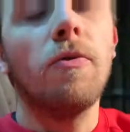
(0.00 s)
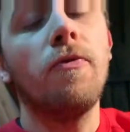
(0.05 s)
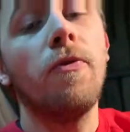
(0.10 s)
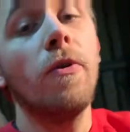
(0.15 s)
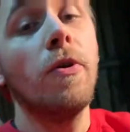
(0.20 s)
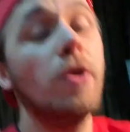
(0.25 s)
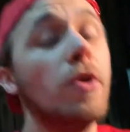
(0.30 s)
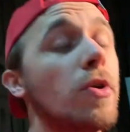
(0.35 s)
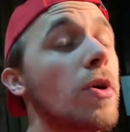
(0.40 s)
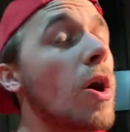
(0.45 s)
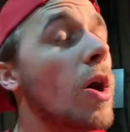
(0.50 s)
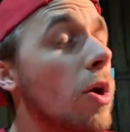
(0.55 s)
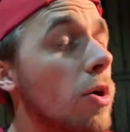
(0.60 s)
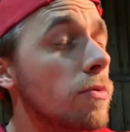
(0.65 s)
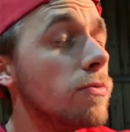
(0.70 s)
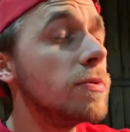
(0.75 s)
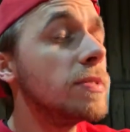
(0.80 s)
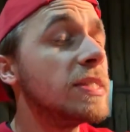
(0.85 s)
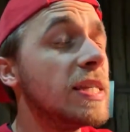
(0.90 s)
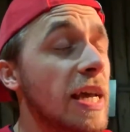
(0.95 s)
for your
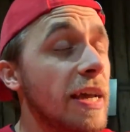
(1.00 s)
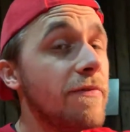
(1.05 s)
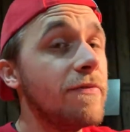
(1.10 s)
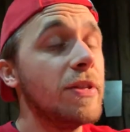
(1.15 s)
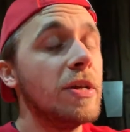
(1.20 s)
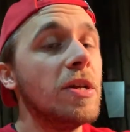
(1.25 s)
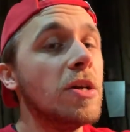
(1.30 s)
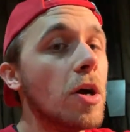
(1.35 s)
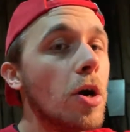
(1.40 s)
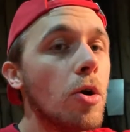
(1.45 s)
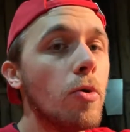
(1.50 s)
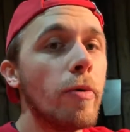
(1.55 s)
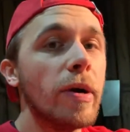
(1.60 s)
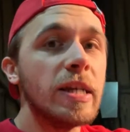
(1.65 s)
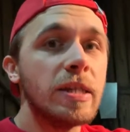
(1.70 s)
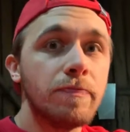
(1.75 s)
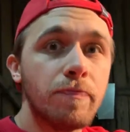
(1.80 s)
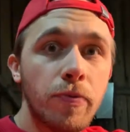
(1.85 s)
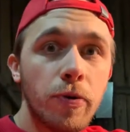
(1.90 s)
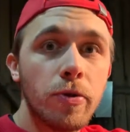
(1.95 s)
own safety,
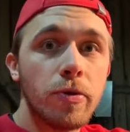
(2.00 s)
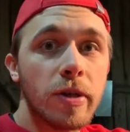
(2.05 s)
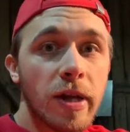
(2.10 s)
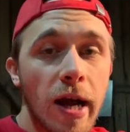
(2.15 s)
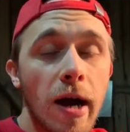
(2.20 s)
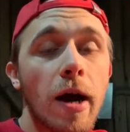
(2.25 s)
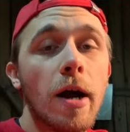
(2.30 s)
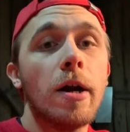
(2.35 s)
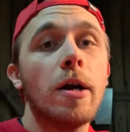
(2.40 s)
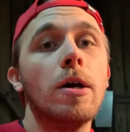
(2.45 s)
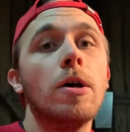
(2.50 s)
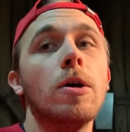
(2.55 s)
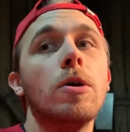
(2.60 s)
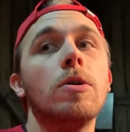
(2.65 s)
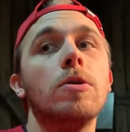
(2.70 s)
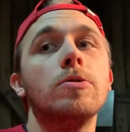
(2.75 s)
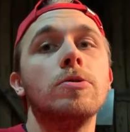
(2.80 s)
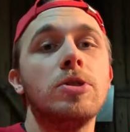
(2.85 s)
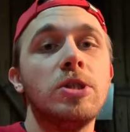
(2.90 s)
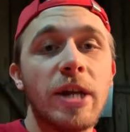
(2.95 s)
always put car
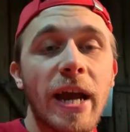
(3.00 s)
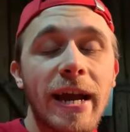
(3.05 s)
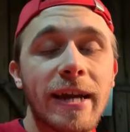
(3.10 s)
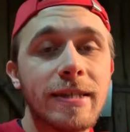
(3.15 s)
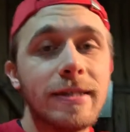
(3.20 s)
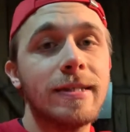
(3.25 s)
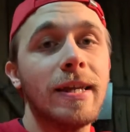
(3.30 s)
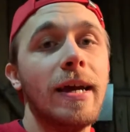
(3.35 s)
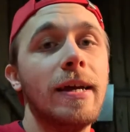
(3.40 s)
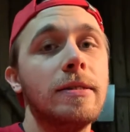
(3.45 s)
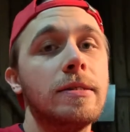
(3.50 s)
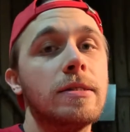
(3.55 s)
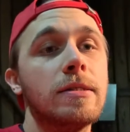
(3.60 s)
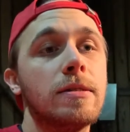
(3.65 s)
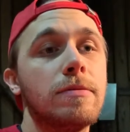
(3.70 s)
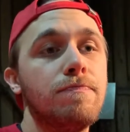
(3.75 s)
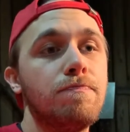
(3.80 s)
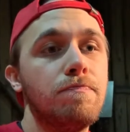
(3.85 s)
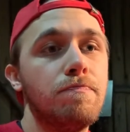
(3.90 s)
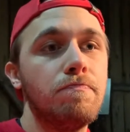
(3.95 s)
on jack
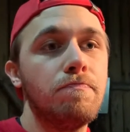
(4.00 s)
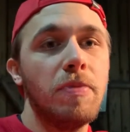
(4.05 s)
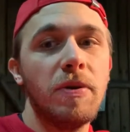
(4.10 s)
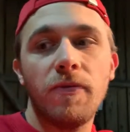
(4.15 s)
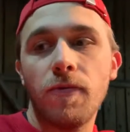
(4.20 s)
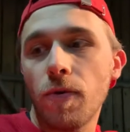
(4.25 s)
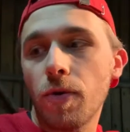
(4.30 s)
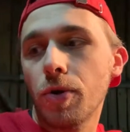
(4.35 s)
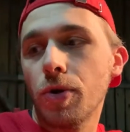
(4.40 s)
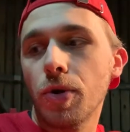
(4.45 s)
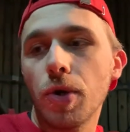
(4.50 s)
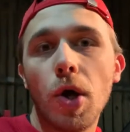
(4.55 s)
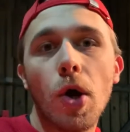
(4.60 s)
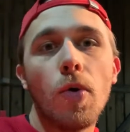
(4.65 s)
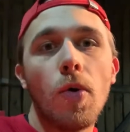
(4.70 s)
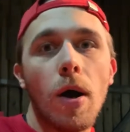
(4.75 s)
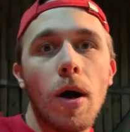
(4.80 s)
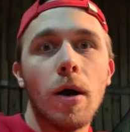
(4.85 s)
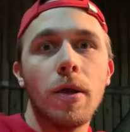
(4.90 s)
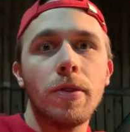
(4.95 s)
stands before you
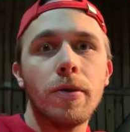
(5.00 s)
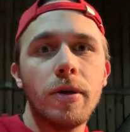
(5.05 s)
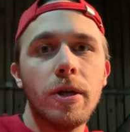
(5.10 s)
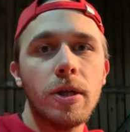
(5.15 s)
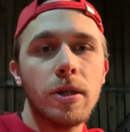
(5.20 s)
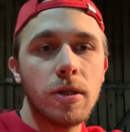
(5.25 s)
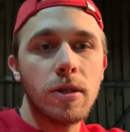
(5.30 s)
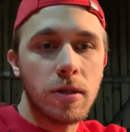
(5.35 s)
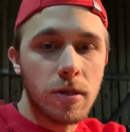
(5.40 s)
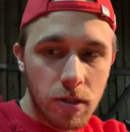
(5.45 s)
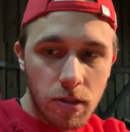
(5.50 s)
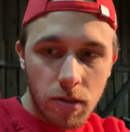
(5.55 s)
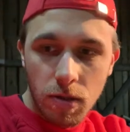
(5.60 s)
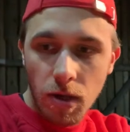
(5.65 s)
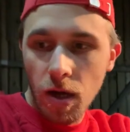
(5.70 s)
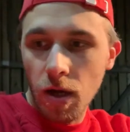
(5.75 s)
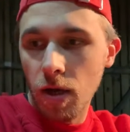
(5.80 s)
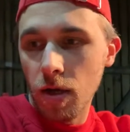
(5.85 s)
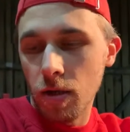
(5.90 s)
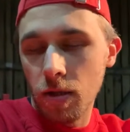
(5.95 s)
go under it.
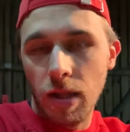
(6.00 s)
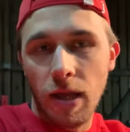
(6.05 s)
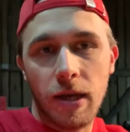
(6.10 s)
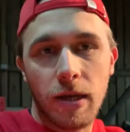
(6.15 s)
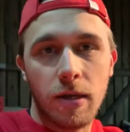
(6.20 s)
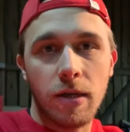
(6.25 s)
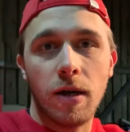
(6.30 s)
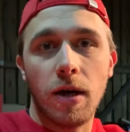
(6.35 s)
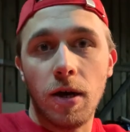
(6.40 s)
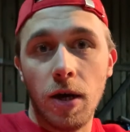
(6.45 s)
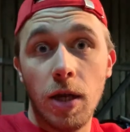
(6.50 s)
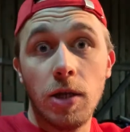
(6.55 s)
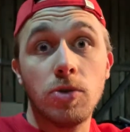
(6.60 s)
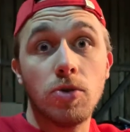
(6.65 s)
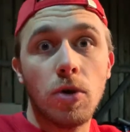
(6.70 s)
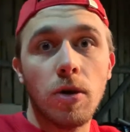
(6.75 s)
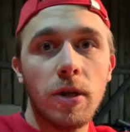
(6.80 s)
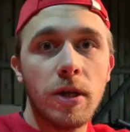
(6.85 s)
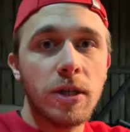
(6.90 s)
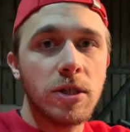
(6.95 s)
The like
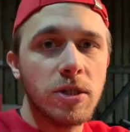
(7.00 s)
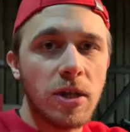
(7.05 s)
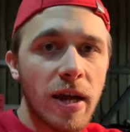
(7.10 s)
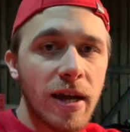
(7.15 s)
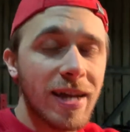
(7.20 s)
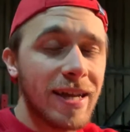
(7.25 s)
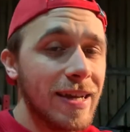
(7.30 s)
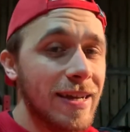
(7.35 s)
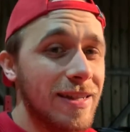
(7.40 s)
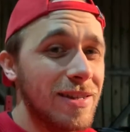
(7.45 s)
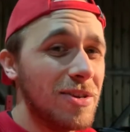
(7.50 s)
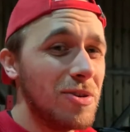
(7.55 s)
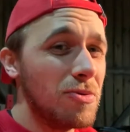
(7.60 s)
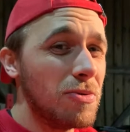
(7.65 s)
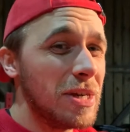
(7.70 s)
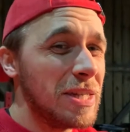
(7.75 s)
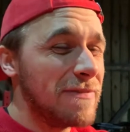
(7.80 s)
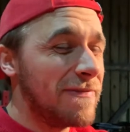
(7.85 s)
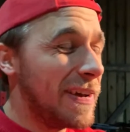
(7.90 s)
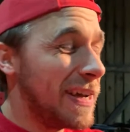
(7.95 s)
hydraulic jack can
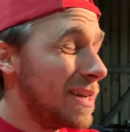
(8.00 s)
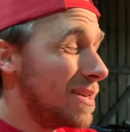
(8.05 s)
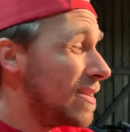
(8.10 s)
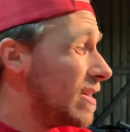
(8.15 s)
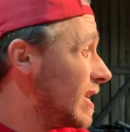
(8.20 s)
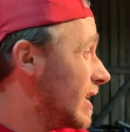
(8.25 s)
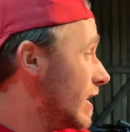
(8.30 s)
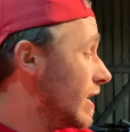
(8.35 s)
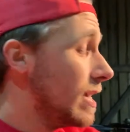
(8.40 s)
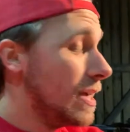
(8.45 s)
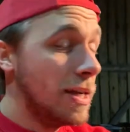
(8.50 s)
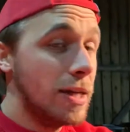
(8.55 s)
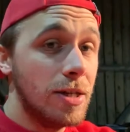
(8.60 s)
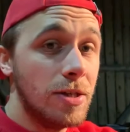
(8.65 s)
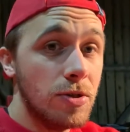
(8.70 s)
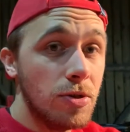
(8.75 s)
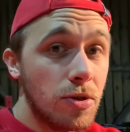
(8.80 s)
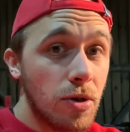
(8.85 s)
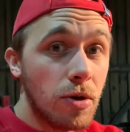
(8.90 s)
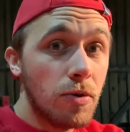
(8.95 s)
always fail.
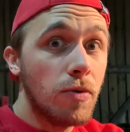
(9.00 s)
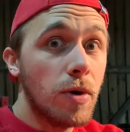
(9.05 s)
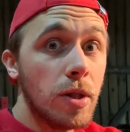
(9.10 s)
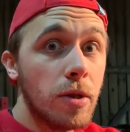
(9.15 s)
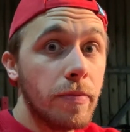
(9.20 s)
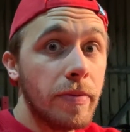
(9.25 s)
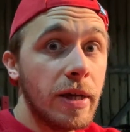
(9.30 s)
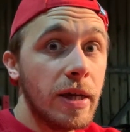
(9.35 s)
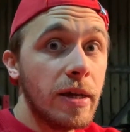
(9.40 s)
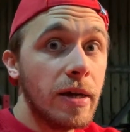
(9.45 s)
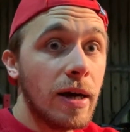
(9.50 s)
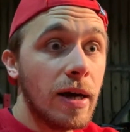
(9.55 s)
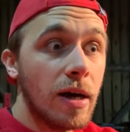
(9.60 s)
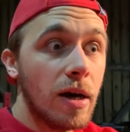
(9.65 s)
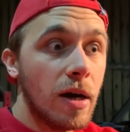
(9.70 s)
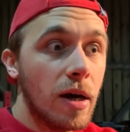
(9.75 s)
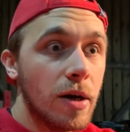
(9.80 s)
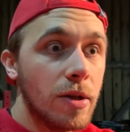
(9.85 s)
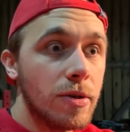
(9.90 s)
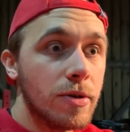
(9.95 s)
You don't wanna be
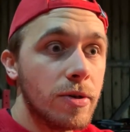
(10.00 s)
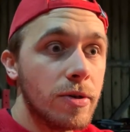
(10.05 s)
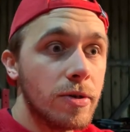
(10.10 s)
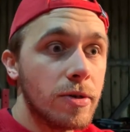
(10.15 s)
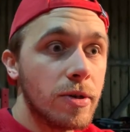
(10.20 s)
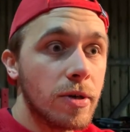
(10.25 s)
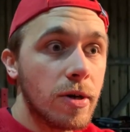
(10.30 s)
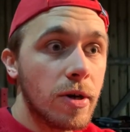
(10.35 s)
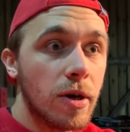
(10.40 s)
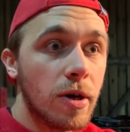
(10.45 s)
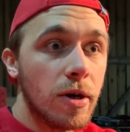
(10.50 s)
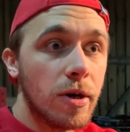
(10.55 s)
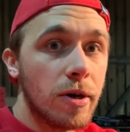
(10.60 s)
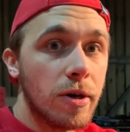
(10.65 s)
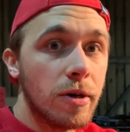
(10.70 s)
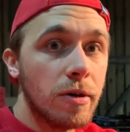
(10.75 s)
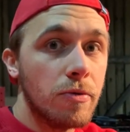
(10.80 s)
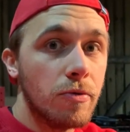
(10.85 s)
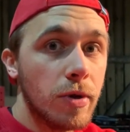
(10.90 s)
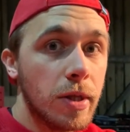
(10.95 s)
under the
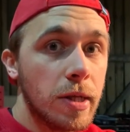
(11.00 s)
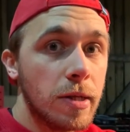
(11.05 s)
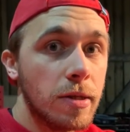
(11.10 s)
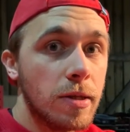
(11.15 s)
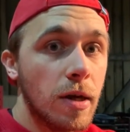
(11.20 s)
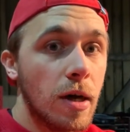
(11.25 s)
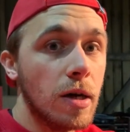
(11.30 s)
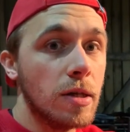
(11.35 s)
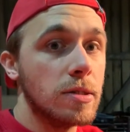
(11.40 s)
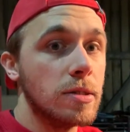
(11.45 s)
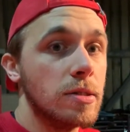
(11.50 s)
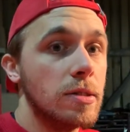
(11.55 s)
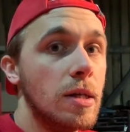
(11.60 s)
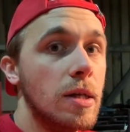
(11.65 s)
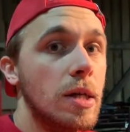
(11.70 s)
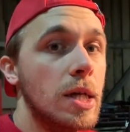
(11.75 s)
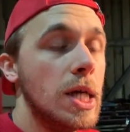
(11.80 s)
car when it does.